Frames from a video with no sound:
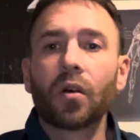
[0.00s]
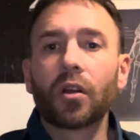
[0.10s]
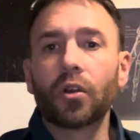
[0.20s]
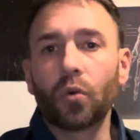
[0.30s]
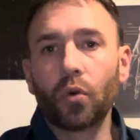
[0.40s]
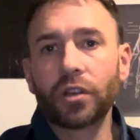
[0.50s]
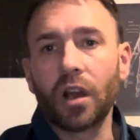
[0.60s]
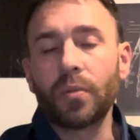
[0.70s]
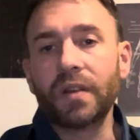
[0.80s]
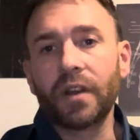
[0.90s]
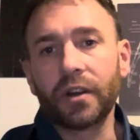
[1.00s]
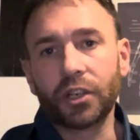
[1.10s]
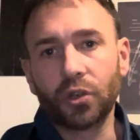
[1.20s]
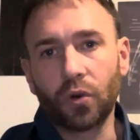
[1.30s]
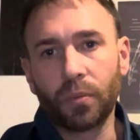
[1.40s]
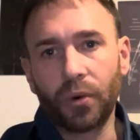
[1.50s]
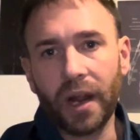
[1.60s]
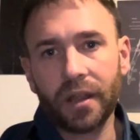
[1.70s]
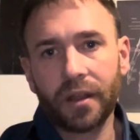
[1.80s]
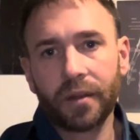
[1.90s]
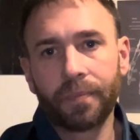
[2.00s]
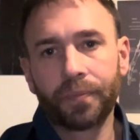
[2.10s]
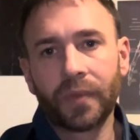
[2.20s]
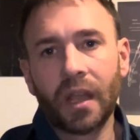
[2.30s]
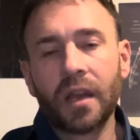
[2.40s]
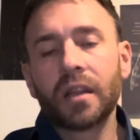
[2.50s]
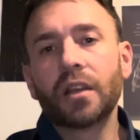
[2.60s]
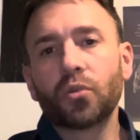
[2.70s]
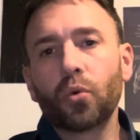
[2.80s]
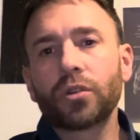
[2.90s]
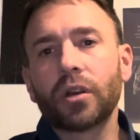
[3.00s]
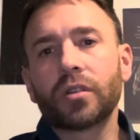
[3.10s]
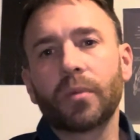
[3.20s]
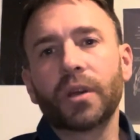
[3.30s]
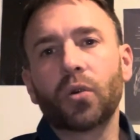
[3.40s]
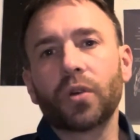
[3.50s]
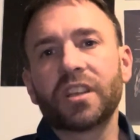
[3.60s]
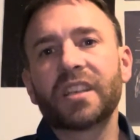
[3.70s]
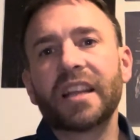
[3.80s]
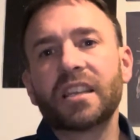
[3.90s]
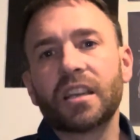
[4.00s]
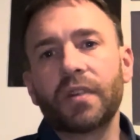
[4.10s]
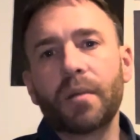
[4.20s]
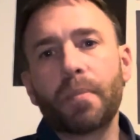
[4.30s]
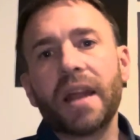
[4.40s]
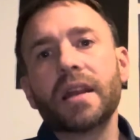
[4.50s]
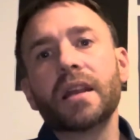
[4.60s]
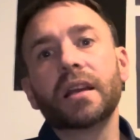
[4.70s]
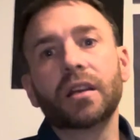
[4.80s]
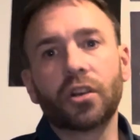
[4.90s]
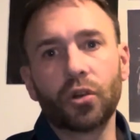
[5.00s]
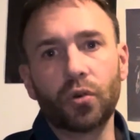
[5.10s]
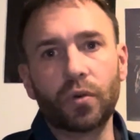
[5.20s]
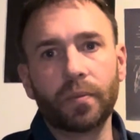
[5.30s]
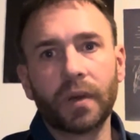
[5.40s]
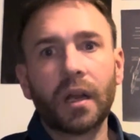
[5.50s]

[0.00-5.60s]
Could also be very short of breath. There's also something called a sense of impending doom,